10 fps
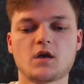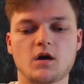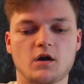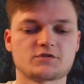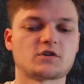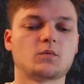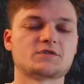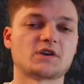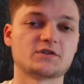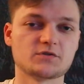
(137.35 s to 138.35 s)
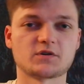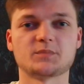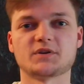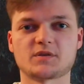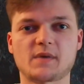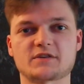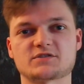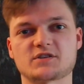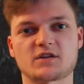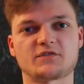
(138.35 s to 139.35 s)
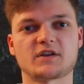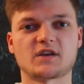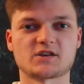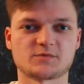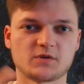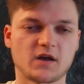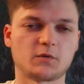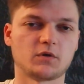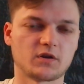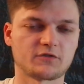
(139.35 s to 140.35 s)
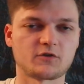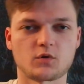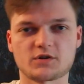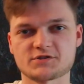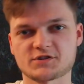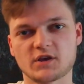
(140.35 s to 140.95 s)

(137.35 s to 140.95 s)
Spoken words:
Also, once I do complete the master set of Phantasmal, I will, of course,